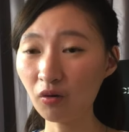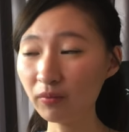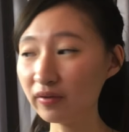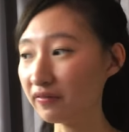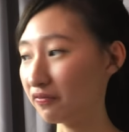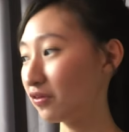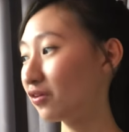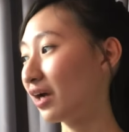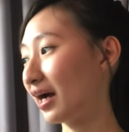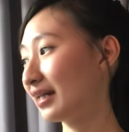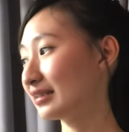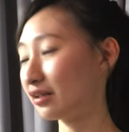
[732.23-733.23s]
If you
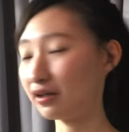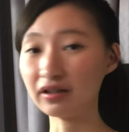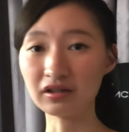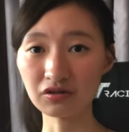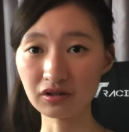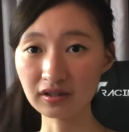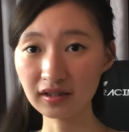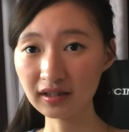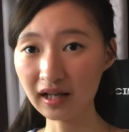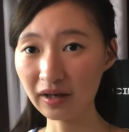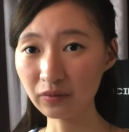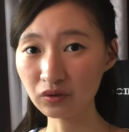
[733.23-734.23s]
guys are
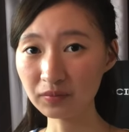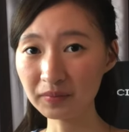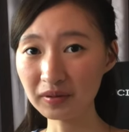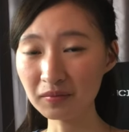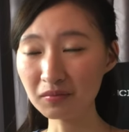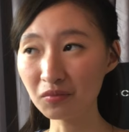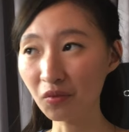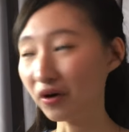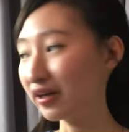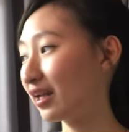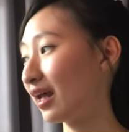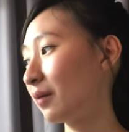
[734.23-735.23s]
interested, I would be
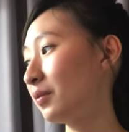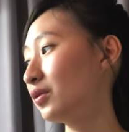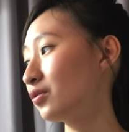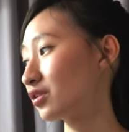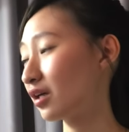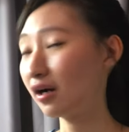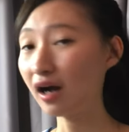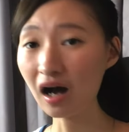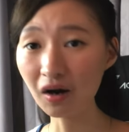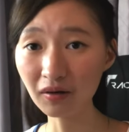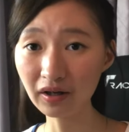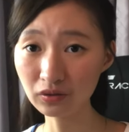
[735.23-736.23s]
more than happy to share
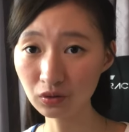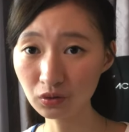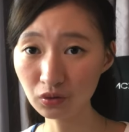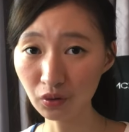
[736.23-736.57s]
how I took